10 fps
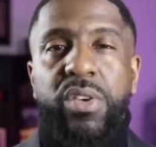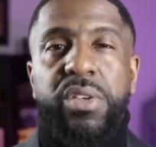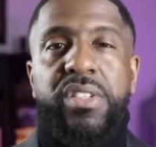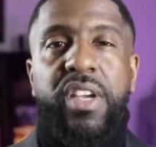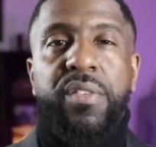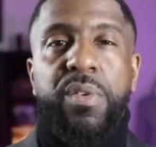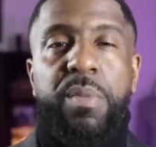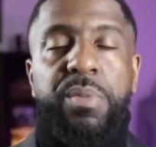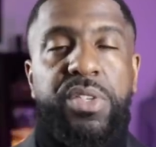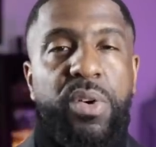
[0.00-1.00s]
sure you take a few
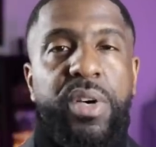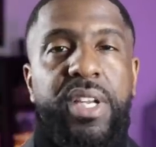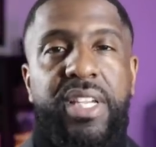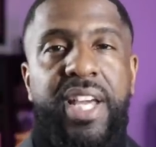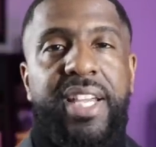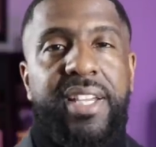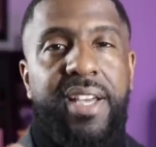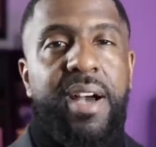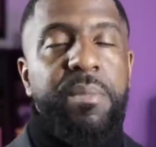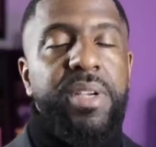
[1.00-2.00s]
moments to go ahead and like,
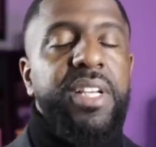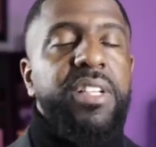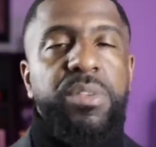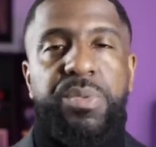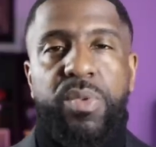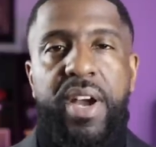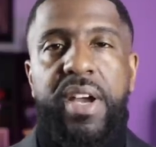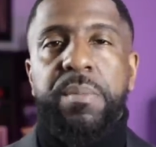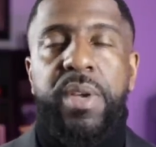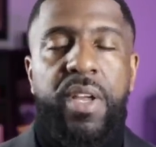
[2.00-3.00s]
comment, and
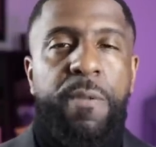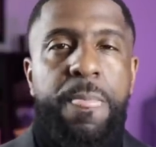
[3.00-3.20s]
subscribe.